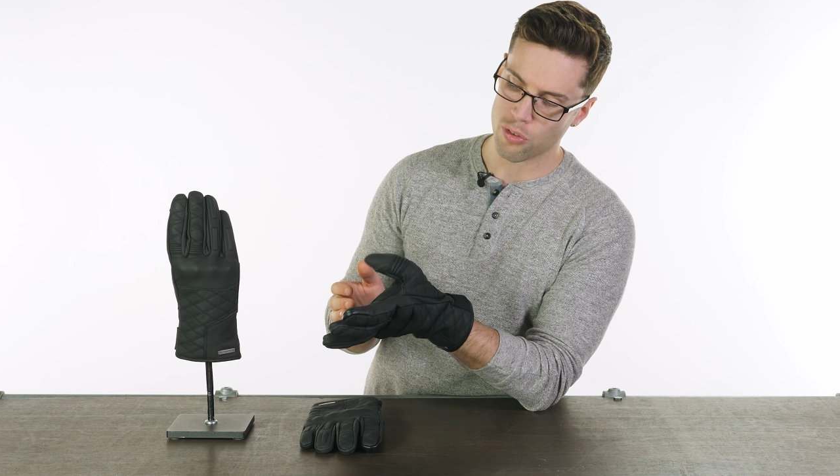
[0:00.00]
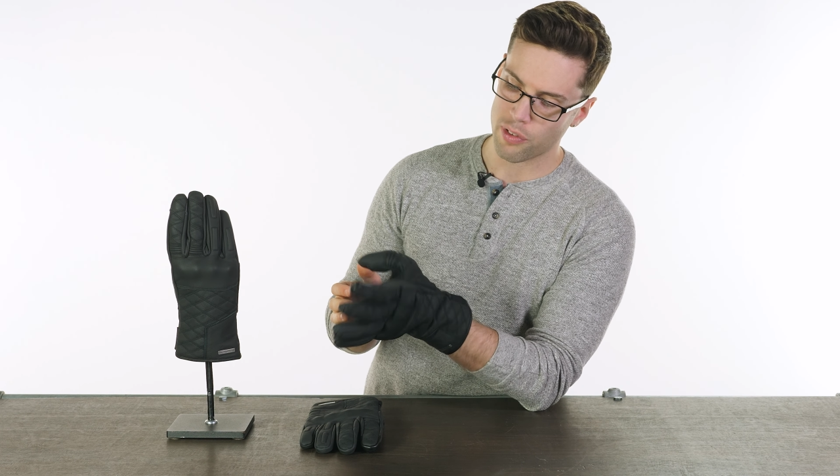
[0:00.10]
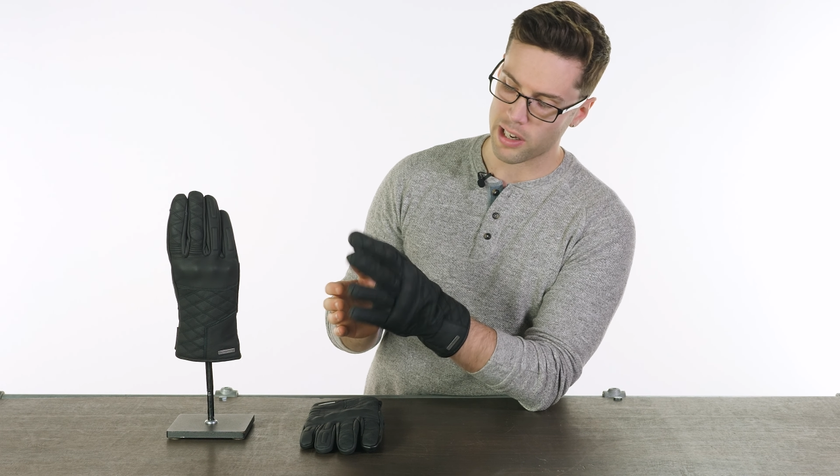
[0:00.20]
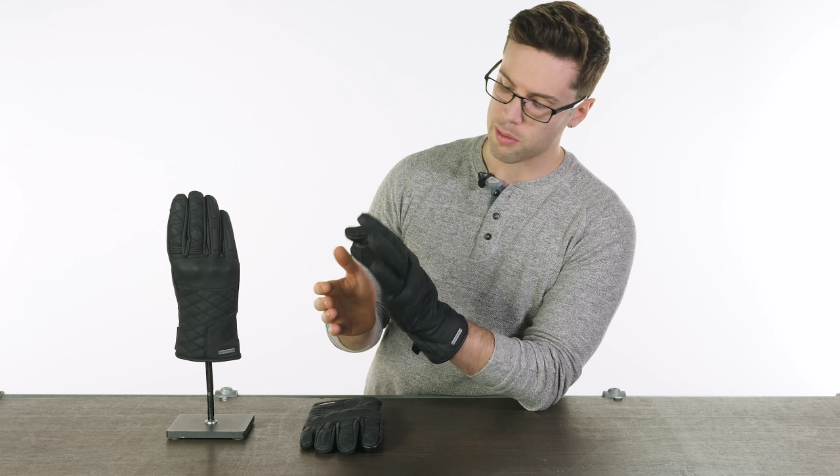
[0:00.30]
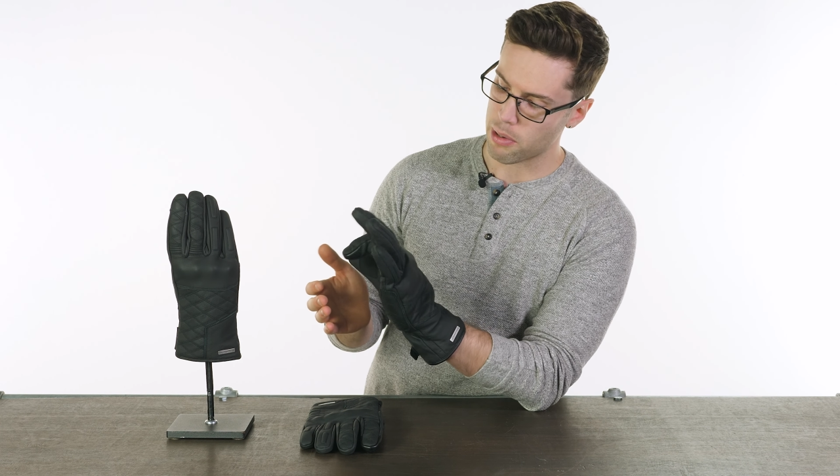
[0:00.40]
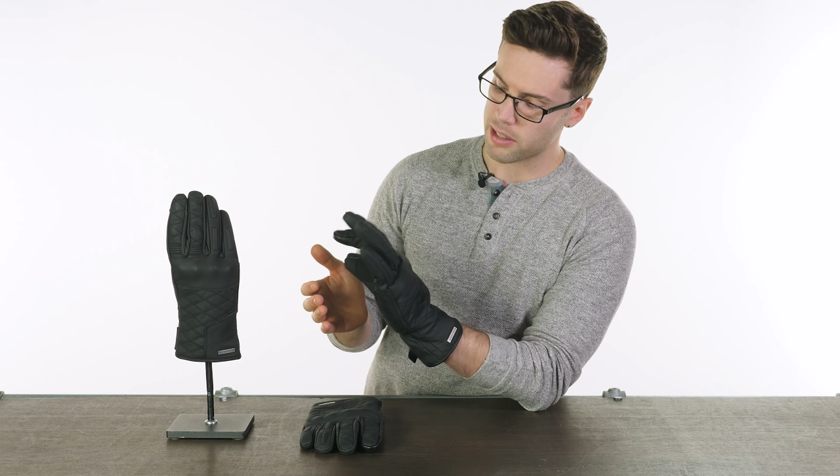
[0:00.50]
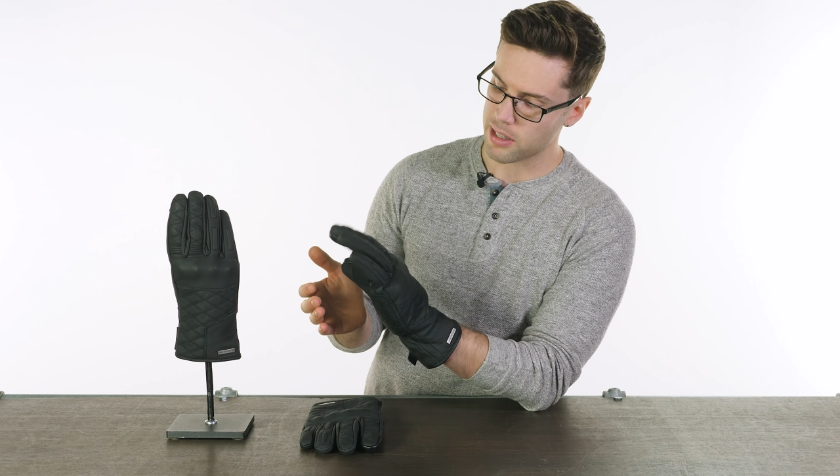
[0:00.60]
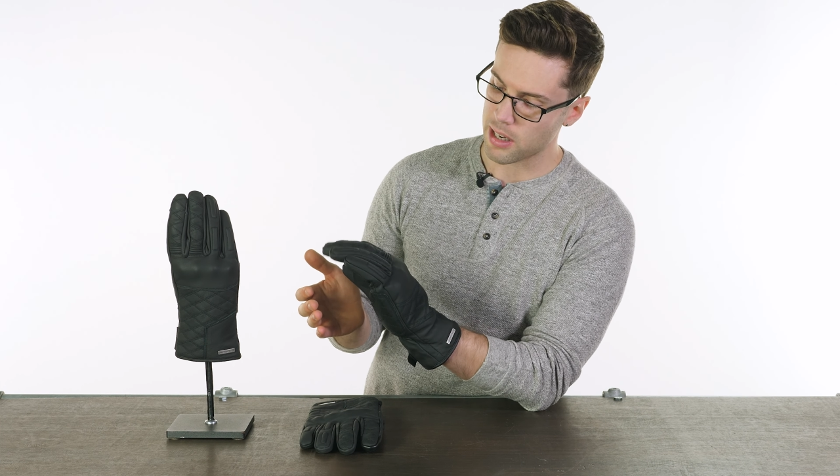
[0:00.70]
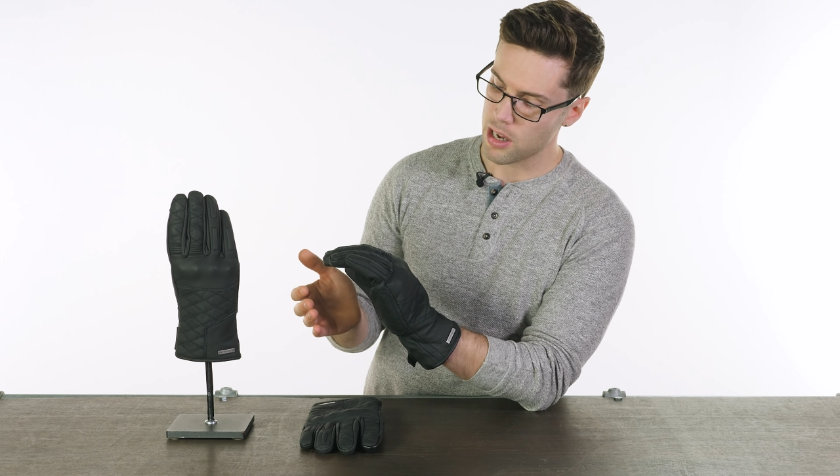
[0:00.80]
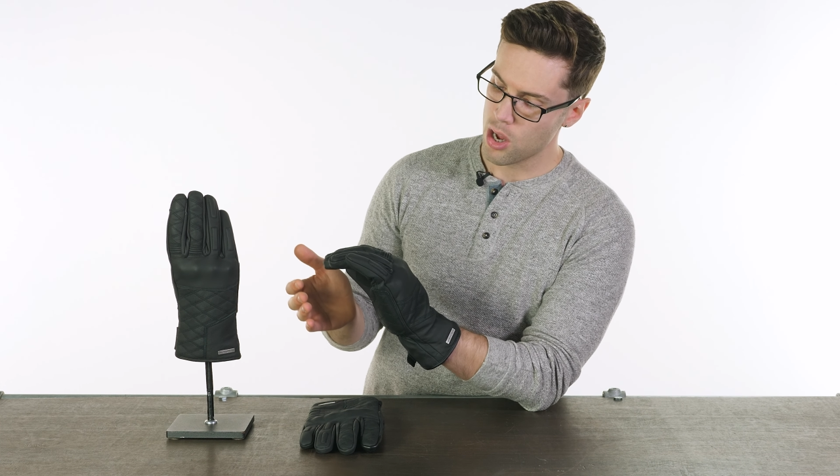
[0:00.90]

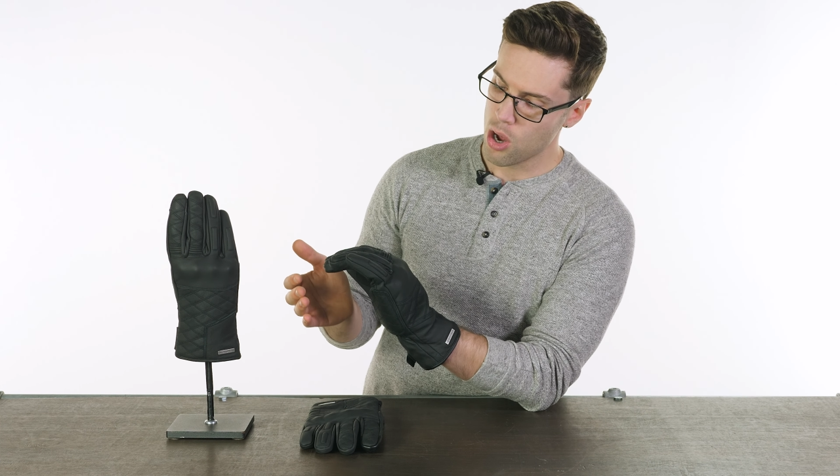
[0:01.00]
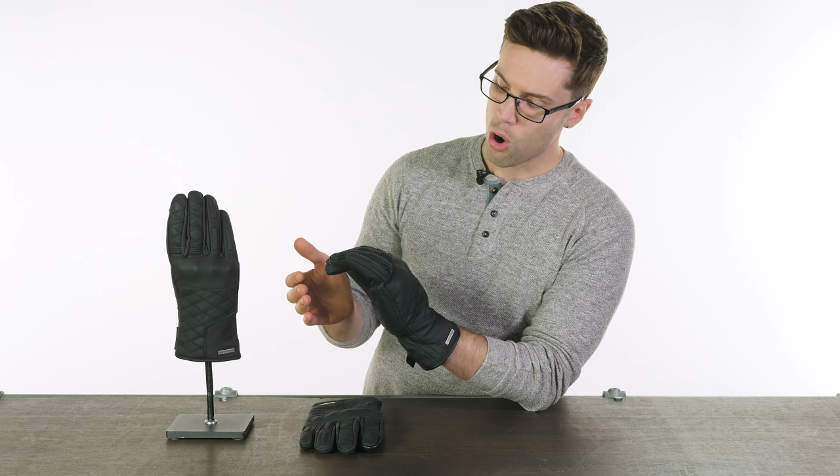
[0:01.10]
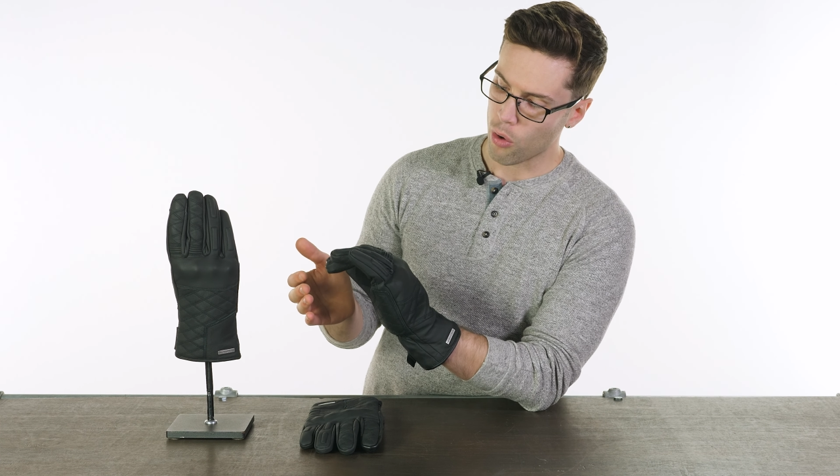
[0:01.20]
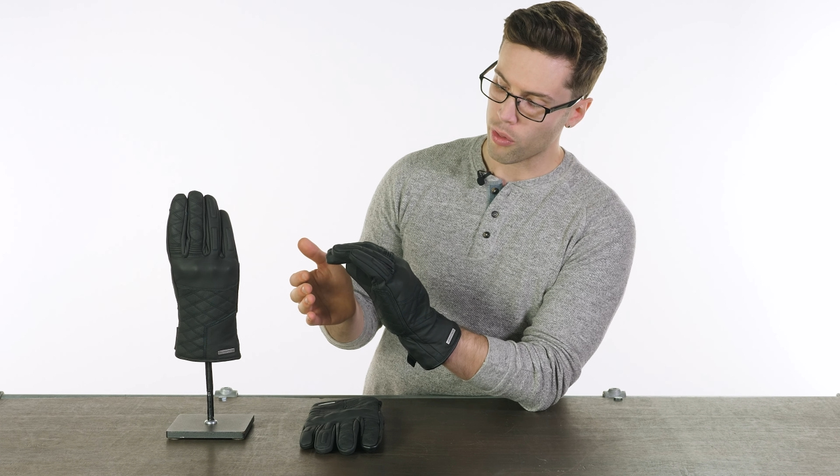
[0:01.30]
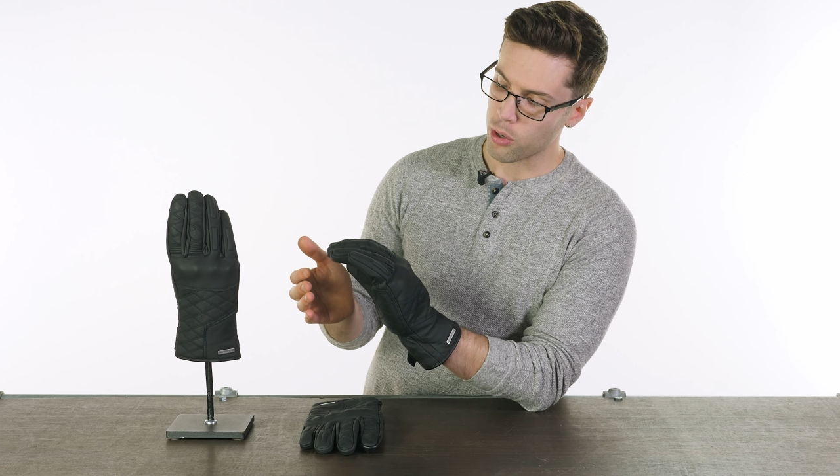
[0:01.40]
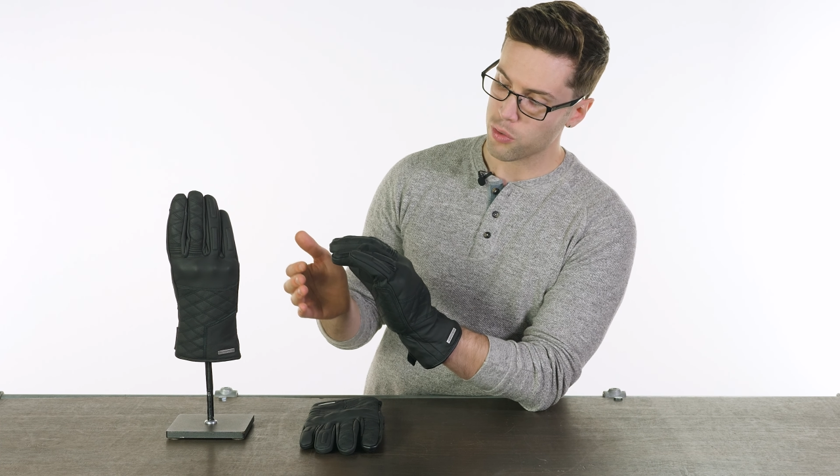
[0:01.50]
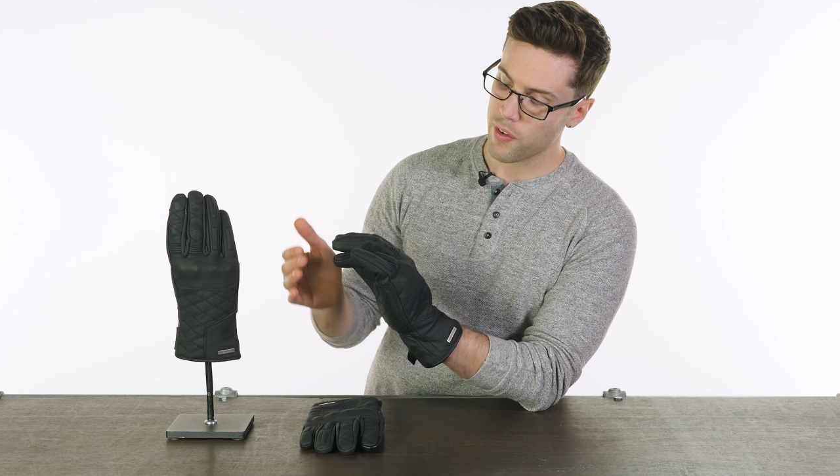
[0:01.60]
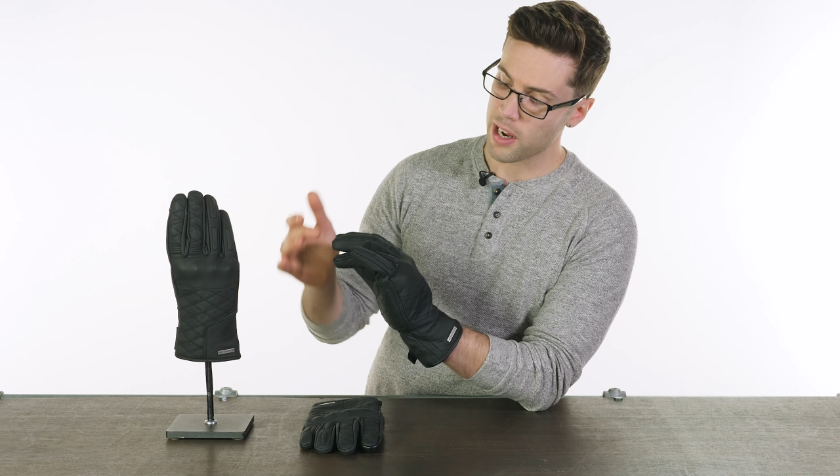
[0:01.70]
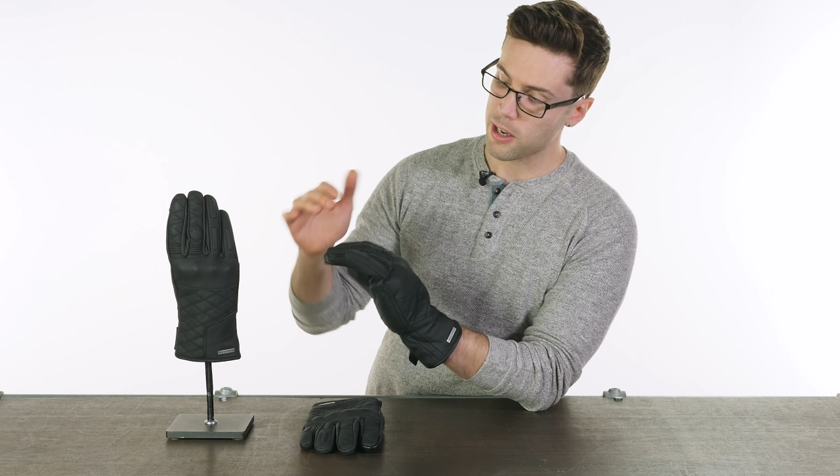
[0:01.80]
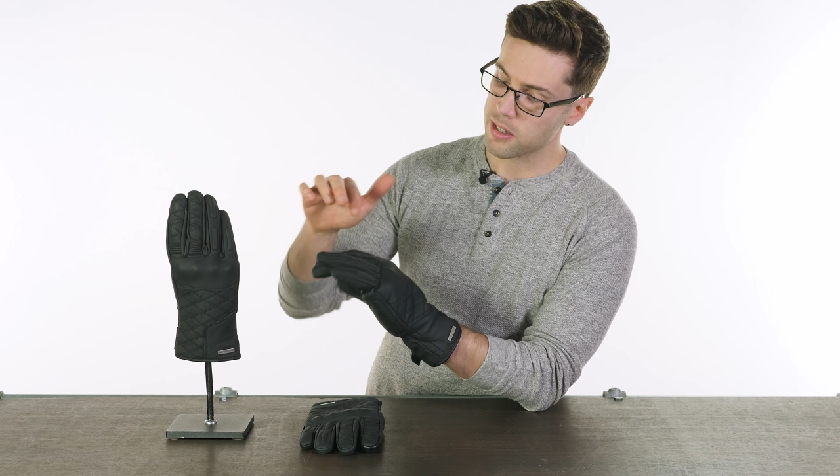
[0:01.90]
flexibility on those
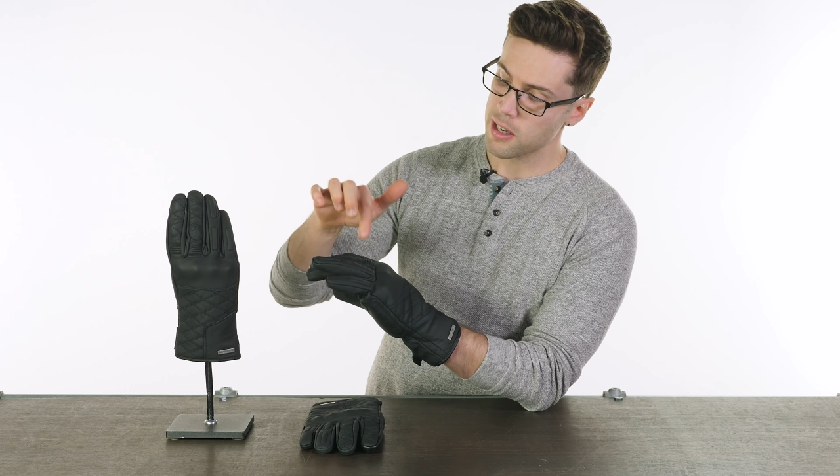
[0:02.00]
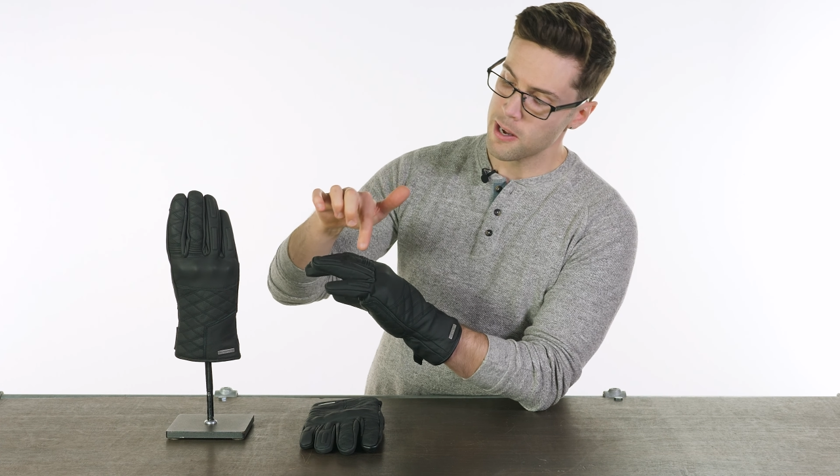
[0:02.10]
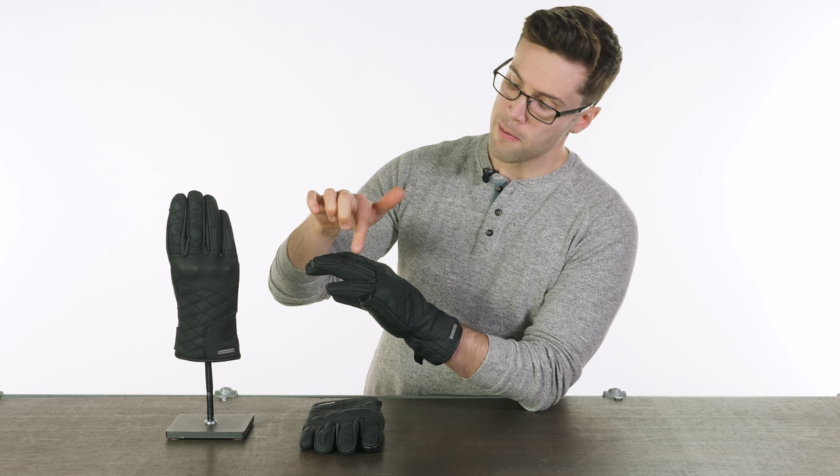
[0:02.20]
fingers.